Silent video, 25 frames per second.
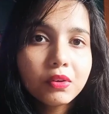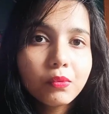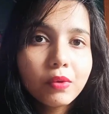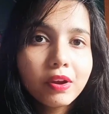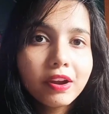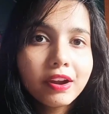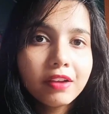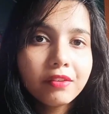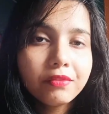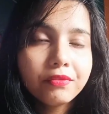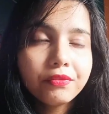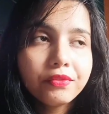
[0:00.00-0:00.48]

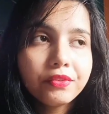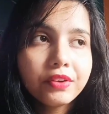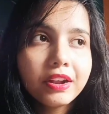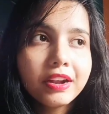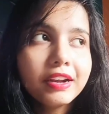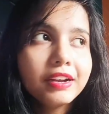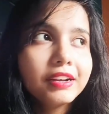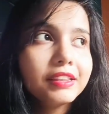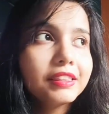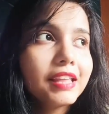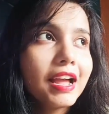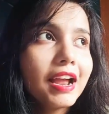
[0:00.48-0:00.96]
were
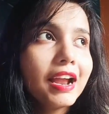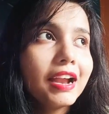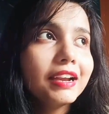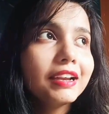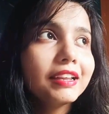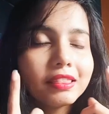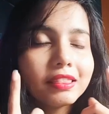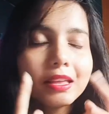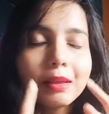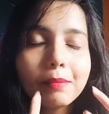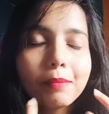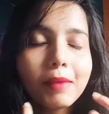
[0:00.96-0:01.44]
afraid
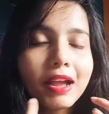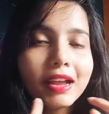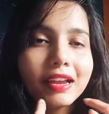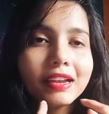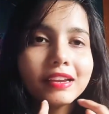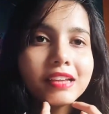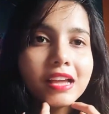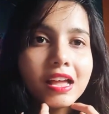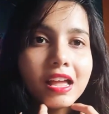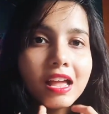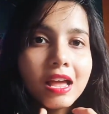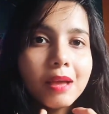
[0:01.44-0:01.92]
that they might